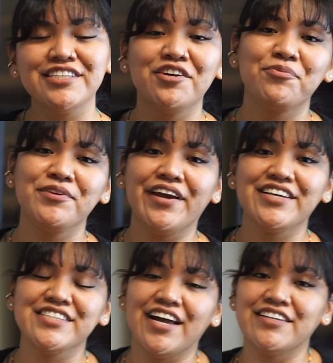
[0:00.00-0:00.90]
I hope you
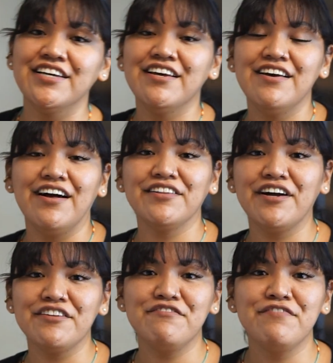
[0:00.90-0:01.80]
guys had a
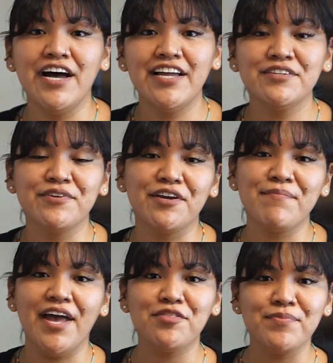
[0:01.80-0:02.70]
lot of fun with our
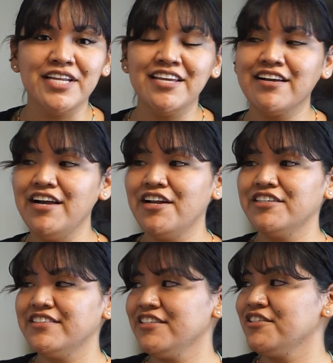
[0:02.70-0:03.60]
math meeting and
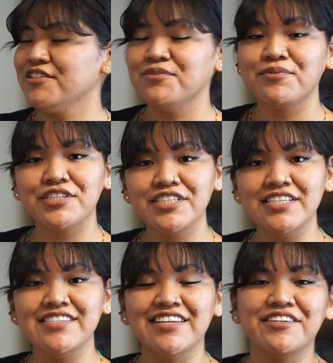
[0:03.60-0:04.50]
our centers and
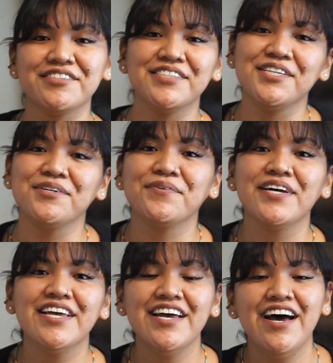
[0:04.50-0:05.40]
worksheets, and I'll see you
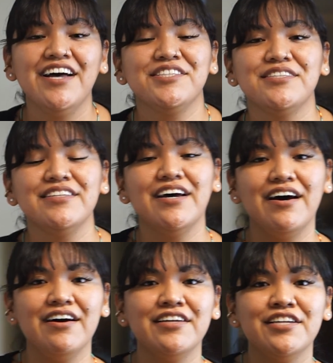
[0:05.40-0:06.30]

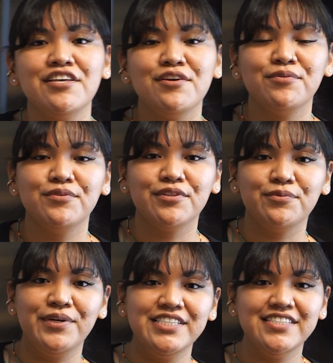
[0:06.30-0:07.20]
on
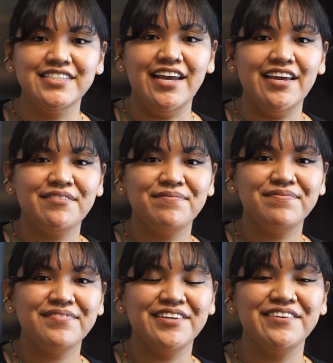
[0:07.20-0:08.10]
the Wednesday.
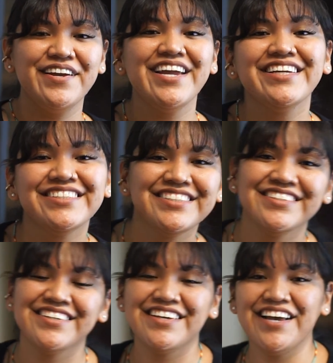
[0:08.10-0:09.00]
All right?
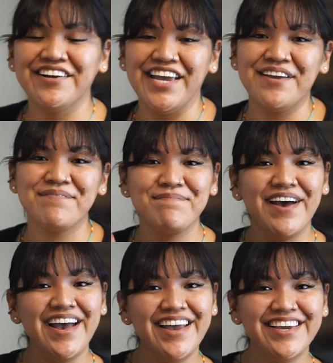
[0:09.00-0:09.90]
Okay,
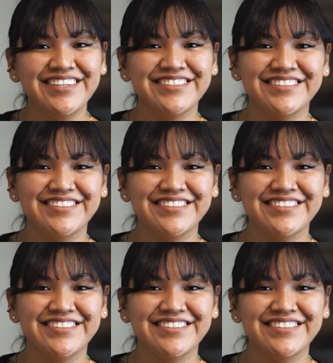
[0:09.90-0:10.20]
bye.